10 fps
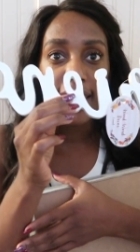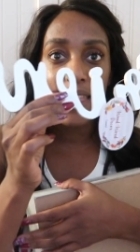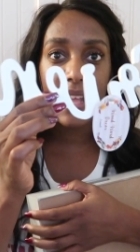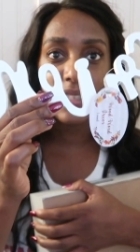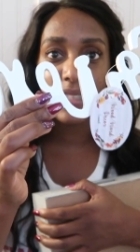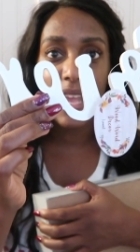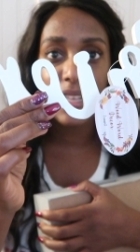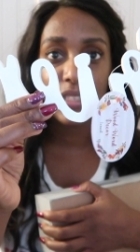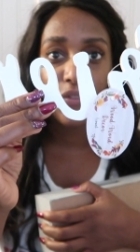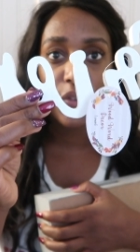that
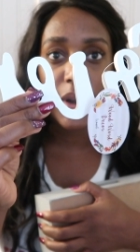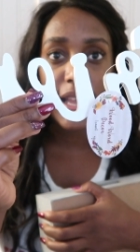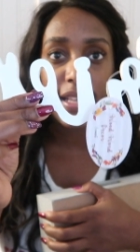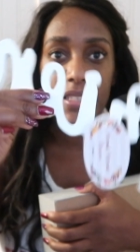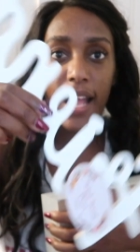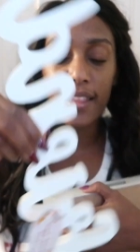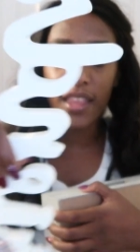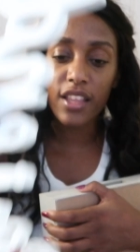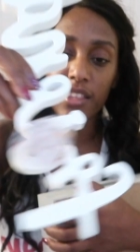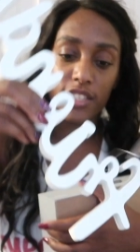says friends i
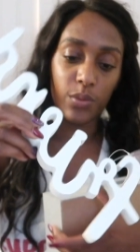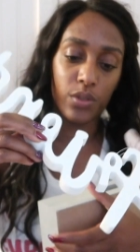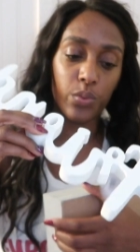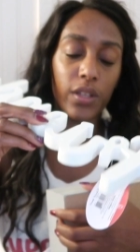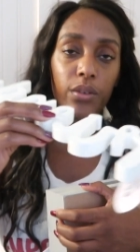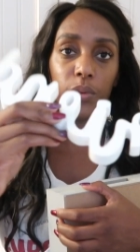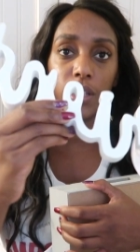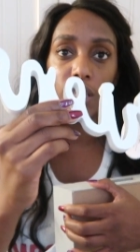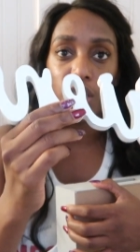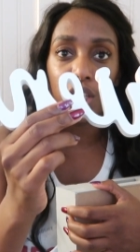thought this was really
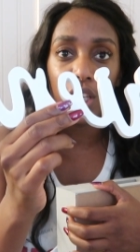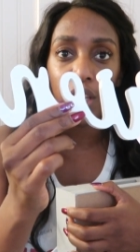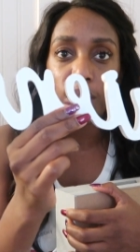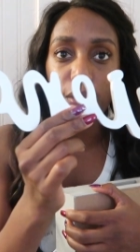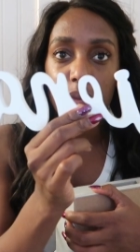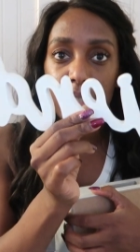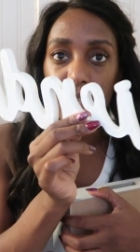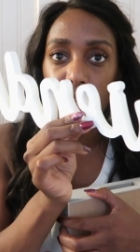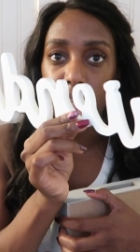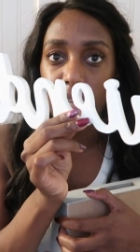really
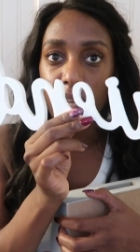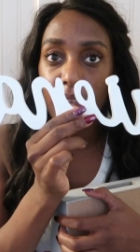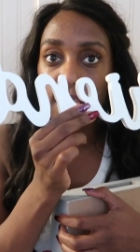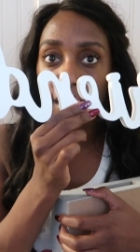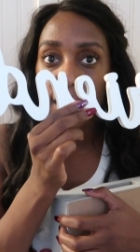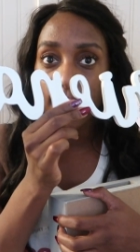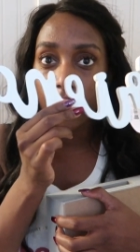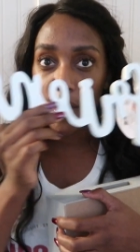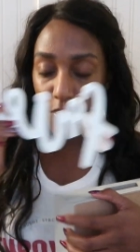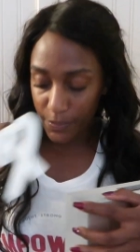cute
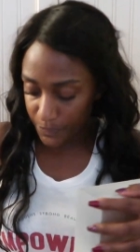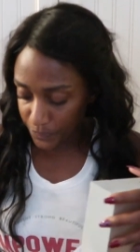yo